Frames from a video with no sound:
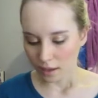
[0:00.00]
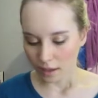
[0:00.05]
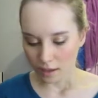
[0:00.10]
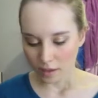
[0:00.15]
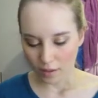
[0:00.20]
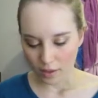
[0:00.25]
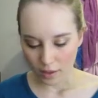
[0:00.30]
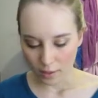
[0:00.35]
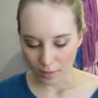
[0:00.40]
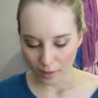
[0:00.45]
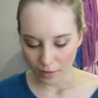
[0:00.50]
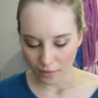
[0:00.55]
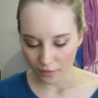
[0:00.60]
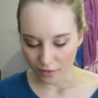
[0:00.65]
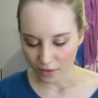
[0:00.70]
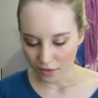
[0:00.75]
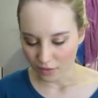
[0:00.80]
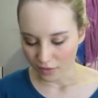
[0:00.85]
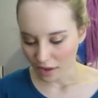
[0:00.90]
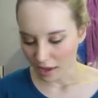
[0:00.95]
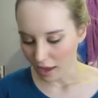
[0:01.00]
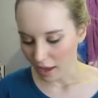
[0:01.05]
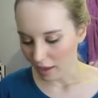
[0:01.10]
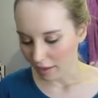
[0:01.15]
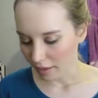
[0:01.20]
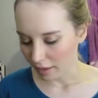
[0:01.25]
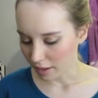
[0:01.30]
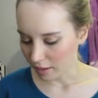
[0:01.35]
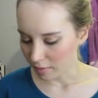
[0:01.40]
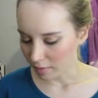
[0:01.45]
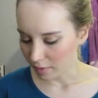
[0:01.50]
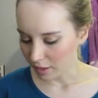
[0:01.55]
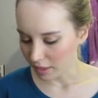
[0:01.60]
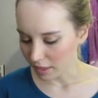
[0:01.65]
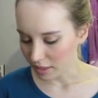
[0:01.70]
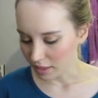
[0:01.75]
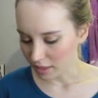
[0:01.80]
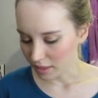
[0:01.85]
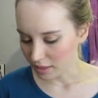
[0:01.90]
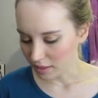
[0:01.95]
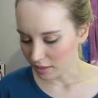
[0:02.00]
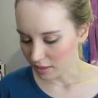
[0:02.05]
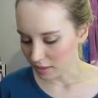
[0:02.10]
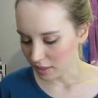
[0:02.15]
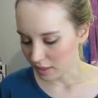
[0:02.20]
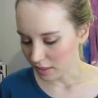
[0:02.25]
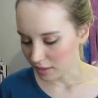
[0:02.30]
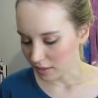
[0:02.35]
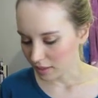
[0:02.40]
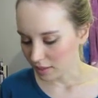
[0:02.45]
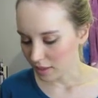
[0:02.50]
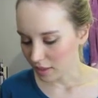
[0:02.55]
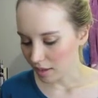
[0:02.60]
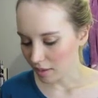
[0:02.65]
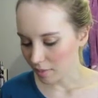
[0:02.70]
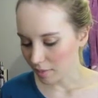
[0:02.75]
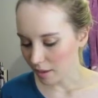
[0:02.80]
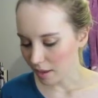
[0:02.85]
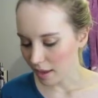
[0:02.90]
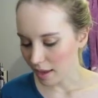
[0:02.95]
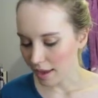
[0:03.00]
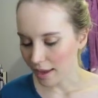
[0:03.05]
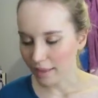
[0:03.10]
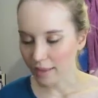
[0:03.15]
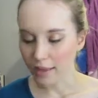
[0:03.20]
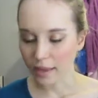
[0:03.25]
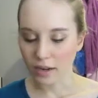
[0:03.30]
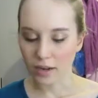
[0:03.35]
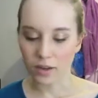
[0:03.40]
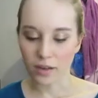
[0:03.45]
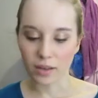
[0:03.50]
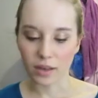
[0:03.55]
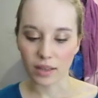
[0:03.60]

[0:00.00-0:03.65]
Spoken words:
And then my favorite eyeliner brush is the Sigma Eyeliner